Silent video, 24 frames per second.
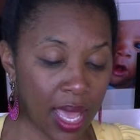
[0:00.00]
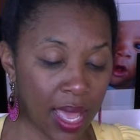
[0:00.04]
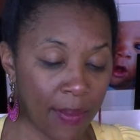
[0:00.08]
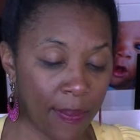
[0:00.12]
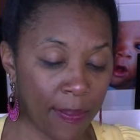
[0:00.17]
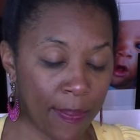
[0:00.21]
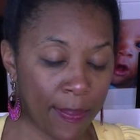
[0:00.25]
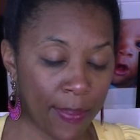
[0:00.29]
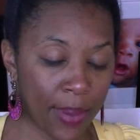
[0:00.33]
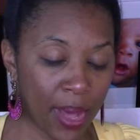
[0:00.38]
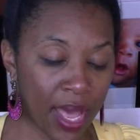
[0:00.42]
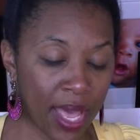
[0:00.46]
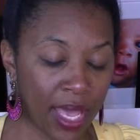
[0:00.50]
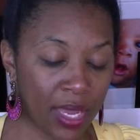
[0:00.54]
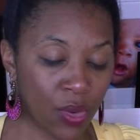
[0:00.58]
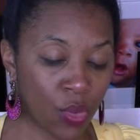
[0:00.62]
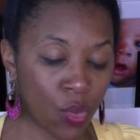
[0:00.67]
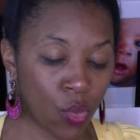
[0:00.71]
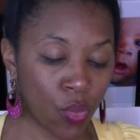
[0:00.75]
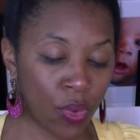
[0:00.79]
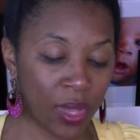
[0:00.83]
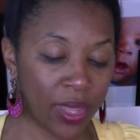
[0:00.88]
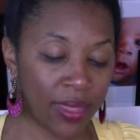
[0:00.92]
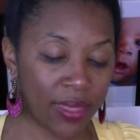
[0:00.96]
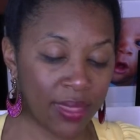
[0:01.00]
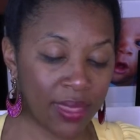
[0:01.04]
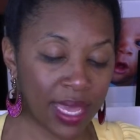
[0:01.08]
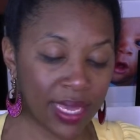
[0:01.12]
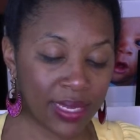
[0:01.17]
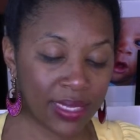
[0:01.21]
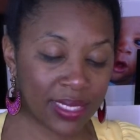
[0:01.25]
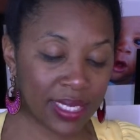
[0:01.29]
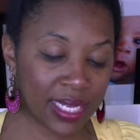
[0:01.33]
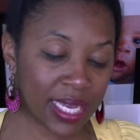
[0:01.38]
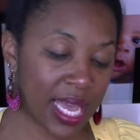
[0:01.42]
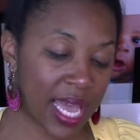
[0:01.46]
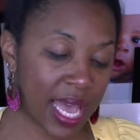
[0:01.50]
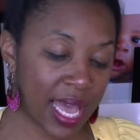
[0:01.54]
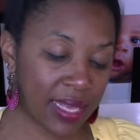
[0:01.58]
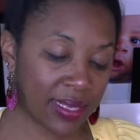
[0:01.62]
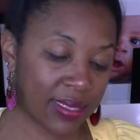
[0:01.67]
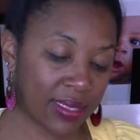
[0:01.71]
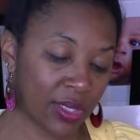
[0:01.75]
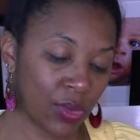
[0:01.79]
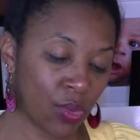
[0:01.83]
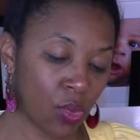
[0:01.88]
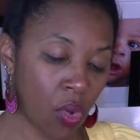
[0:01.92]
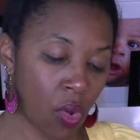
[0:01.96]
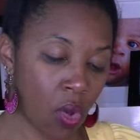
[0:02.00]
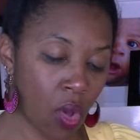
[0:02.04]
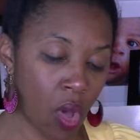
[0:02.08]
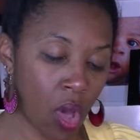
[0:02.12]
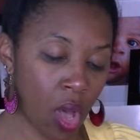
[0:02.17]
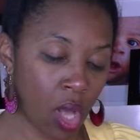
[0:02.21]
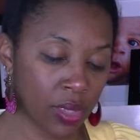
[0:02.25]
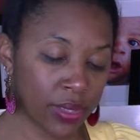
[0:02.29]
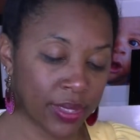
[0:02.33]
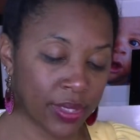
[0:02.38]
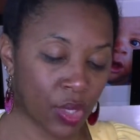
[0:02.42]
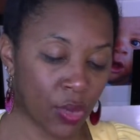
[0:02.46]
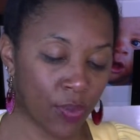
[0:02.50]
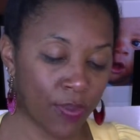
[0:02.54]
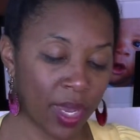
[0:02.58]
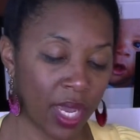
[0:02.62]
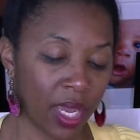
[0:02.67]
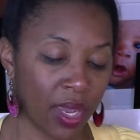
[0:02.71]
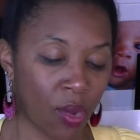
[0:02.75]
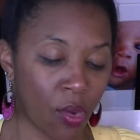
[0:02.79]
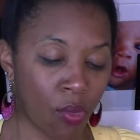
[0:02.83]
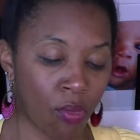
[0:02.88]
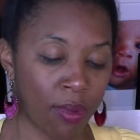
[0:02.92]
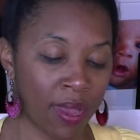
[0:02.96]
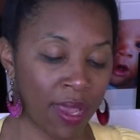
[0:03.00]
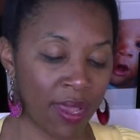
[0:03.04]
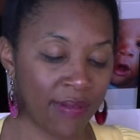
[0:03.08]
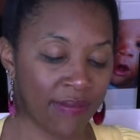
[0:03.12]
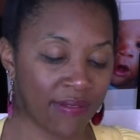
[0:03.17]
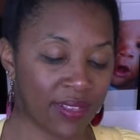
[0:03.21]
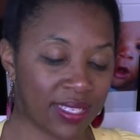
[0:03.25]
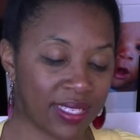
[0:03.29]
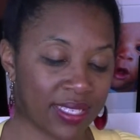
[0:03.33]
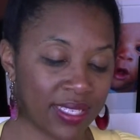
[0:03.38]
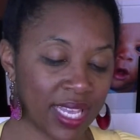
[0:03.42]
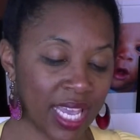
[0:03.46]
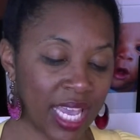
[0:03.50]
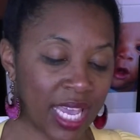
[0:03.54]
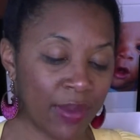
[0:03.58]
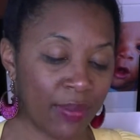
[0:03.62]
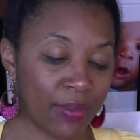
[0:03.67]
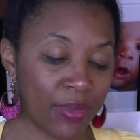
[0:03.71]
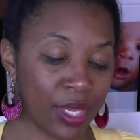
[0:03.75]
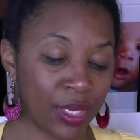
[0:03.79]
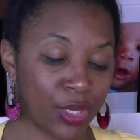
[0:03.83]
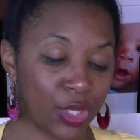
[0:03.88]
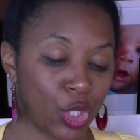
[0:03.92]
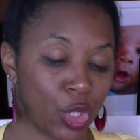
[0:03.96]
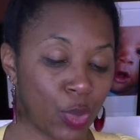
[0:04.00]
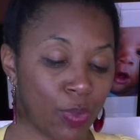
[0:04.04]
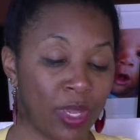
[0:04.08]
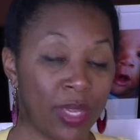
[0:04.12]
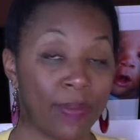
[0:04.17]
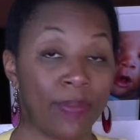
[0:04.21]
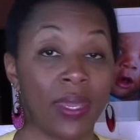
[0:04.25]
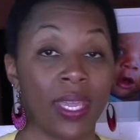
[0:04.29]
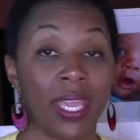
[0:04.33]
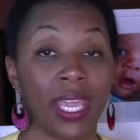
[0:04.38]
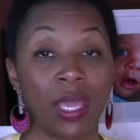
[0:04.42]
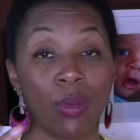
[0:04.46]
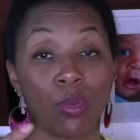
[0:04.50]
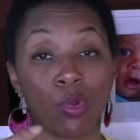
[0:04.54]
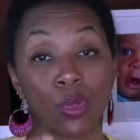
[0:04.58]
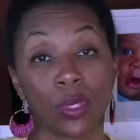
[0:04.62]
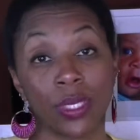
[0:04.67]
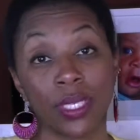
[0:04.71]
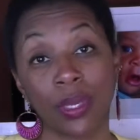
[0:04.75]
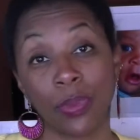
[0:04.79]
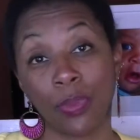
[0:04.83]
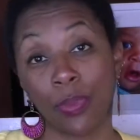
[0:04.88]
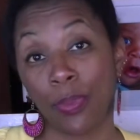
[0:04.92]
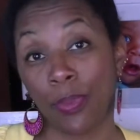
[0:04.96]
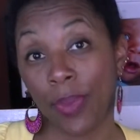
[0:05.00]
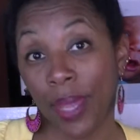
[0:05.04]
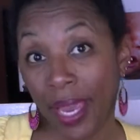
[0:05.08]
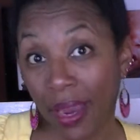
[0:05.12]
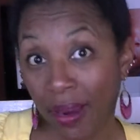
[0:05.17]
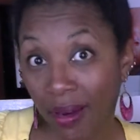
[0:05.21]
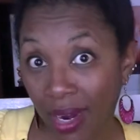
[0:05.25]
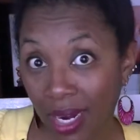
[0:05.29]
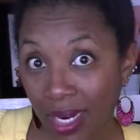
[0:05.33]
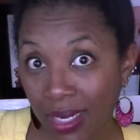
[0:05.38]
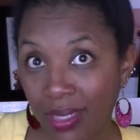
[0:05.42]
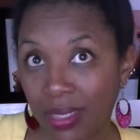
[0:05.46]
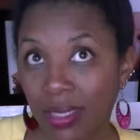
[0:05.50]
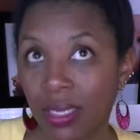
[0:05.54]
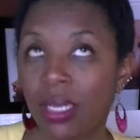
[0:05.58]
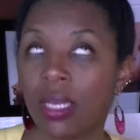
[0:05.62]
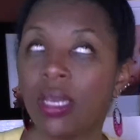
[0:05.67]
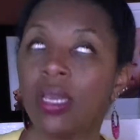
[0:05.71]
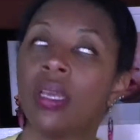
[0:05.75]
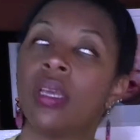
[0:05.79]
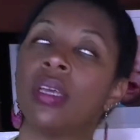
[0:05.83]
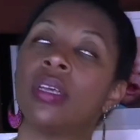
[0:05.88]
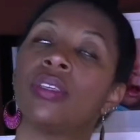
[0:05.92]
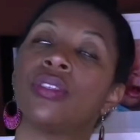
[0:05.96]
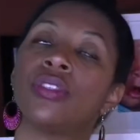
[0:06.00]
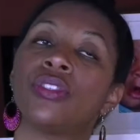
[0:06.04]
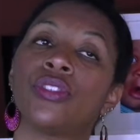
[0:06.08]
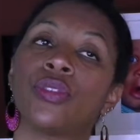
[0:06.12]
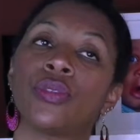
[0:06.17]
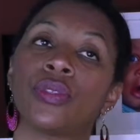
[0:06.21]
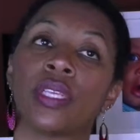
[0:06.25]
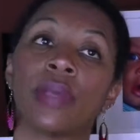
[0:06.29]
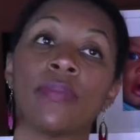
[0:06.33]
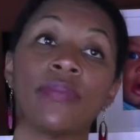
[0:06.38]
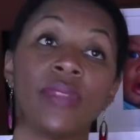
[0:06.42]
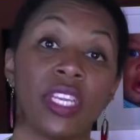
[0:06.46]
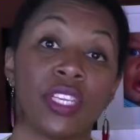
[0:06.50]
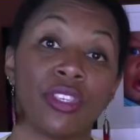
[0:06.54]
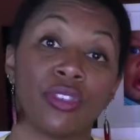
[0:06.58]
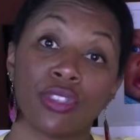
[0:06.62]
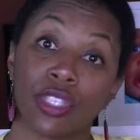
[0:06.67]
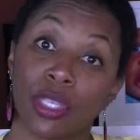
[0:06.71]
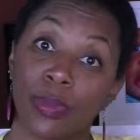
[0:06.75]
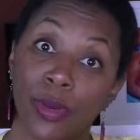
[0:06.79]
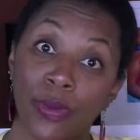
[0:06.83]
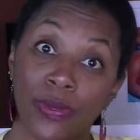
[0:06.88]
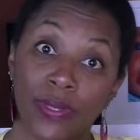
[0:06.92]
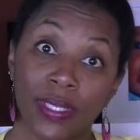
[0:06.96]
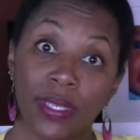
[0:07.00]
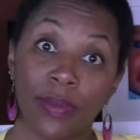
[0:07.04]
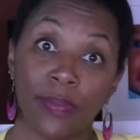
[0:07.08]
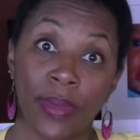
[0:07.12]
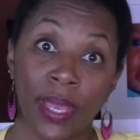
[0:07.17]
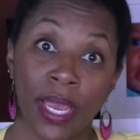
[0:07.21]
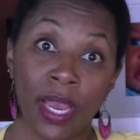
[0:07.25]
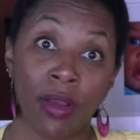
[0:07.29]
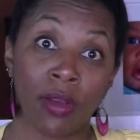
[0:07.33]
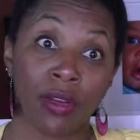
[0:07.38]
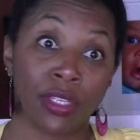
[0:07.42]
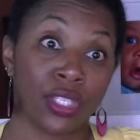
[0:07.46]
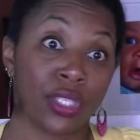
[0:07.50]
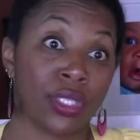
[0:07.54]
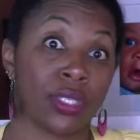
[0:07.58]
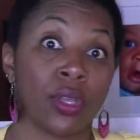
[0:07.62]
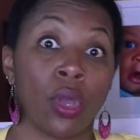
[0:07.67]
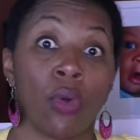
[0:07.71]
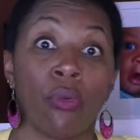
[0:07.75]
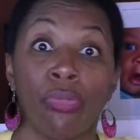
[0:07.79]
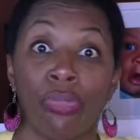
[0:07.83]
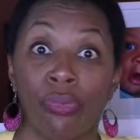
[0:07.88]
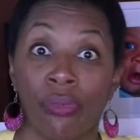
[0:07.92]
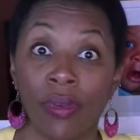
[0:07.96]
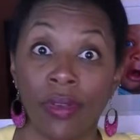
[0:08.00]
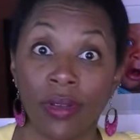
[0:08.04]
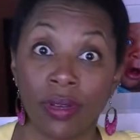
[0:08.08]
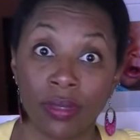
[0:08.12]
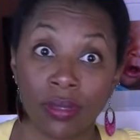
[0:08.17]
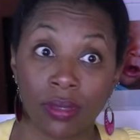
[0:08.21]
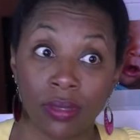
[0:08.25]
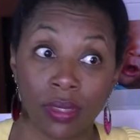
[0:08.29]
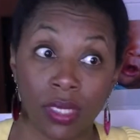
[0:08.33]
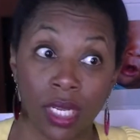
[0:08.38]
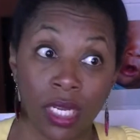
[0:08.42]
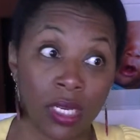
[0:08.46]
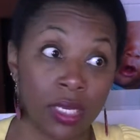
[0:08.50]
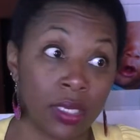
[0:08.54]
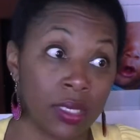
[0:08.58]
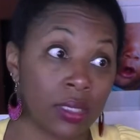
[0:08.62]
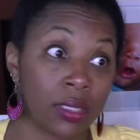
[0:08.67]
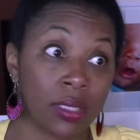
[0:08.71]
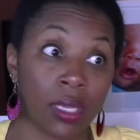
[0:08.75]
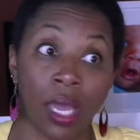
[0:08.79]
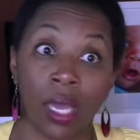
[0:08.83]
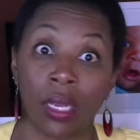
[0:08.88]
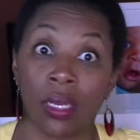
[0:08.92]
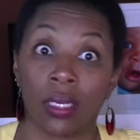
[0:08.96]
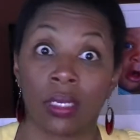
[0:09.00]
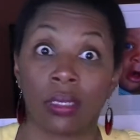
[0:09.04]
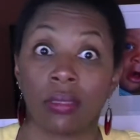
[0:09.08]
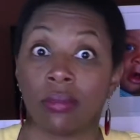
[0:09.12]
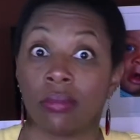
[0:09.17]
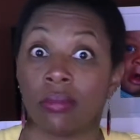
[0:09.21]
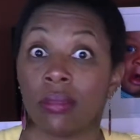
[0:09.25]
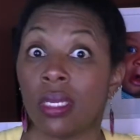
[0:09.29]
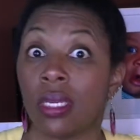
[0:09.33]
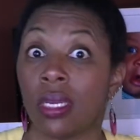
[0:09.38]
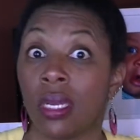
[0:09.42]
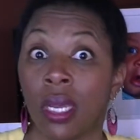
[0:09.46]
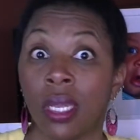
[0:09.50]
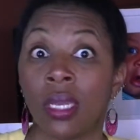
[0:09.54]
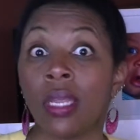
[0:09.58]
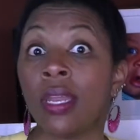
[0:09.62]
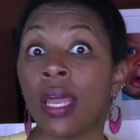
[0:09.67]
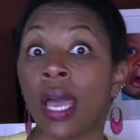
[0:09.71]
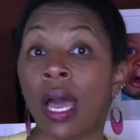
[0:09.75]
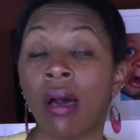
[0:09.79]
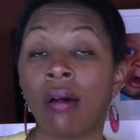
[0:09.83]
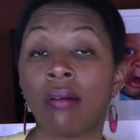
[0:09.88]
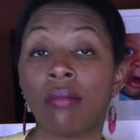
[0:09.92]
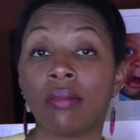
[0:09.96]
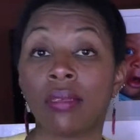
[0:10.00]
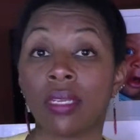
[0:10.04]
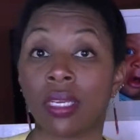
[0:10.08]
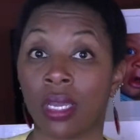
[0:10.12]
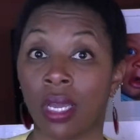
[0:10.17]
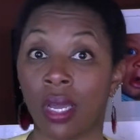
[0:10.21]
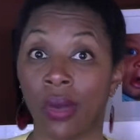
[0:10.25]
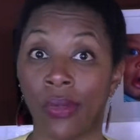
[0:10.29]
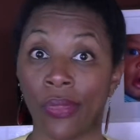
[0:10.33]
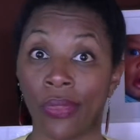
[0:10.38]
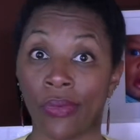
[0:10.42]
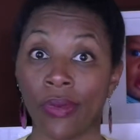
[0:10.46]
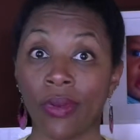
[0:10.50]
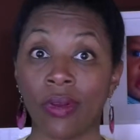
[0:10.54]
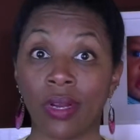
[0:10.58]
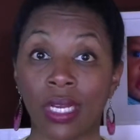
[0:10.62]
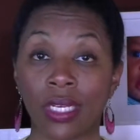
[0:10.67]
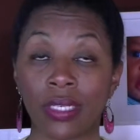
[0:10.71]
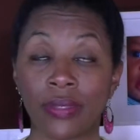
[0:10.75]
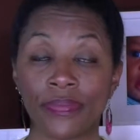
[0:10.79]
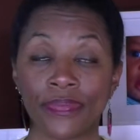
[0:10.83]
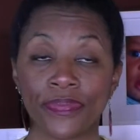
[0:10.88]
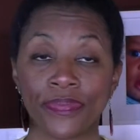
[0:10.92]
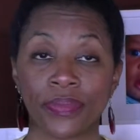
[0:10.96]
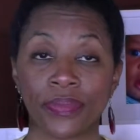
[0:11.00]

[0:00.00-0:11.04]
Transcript: But with that test will also make a way of escape that you may be able to bear it. So some things you're supposed to bear, just go through. And you just got to gut it out and go through it.